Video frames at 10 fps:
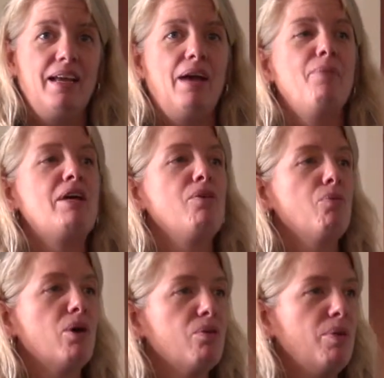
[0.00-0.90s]
And we can
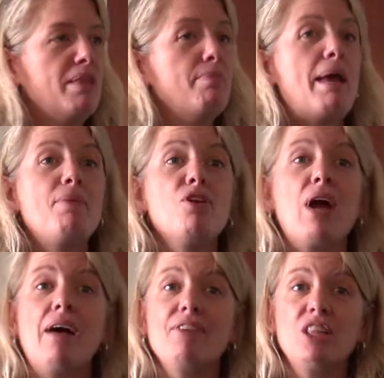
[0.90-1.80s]
work with, maybe you're
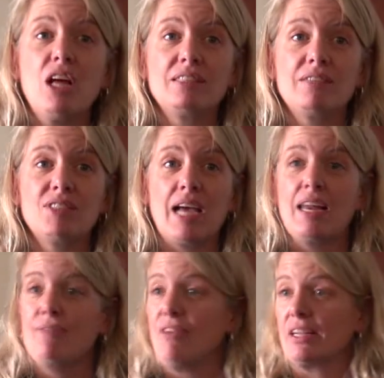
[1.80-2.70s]
having lots of
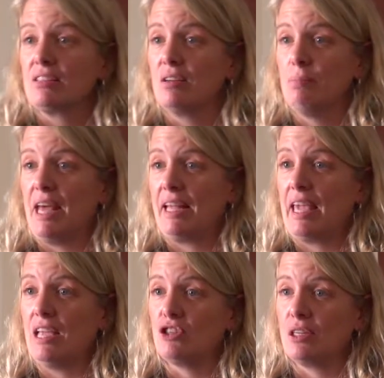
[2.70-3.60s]
side effects on
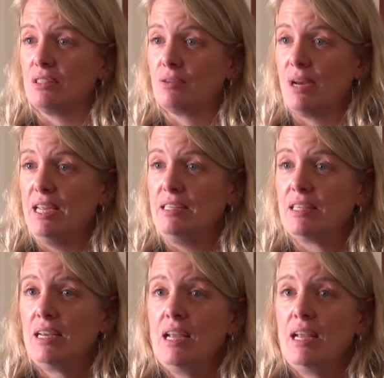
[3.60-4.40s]
medications, right?